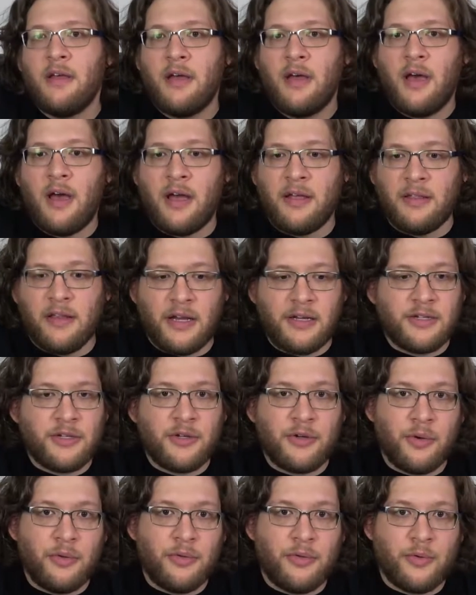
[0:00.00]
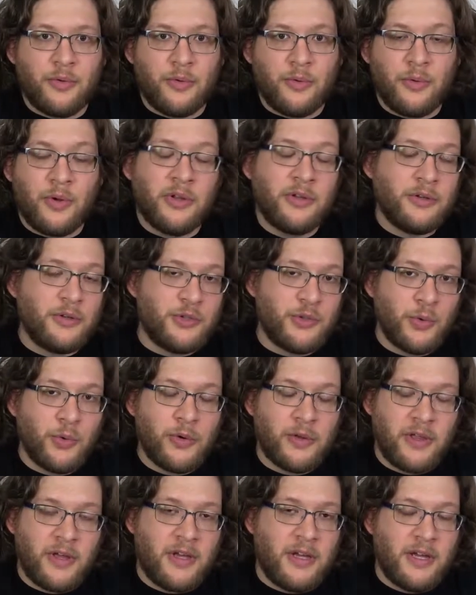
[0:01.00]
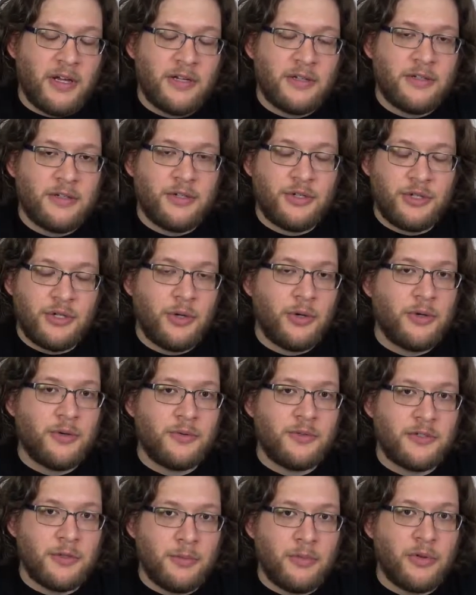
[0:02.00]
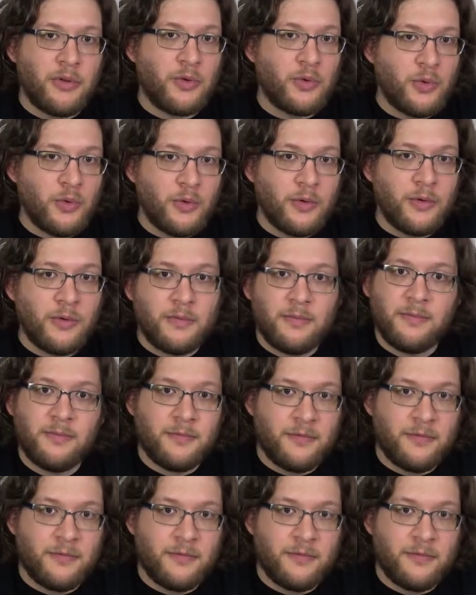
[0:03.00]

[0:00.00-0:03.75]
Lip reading: I'd like to go through a little tour of the kit to show you some of the cool